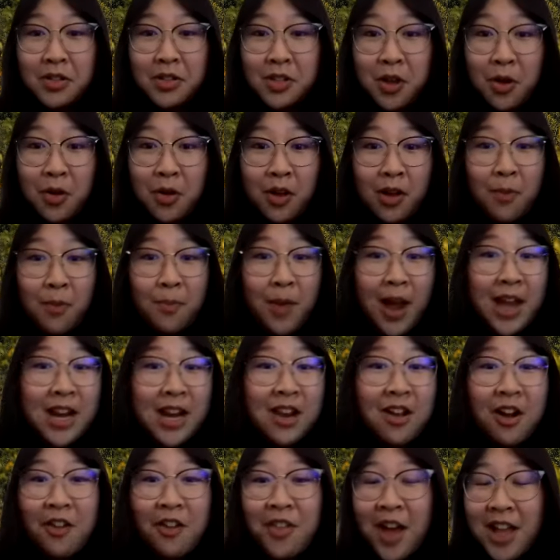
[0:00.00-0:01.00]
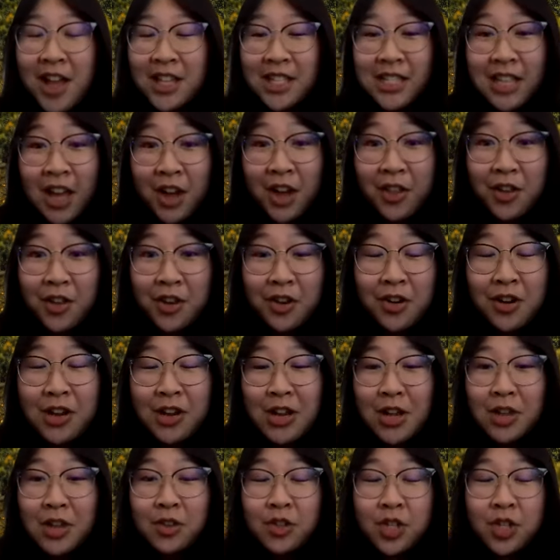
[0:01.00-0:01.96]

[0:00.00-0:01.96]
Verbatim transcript: So, combining all that together,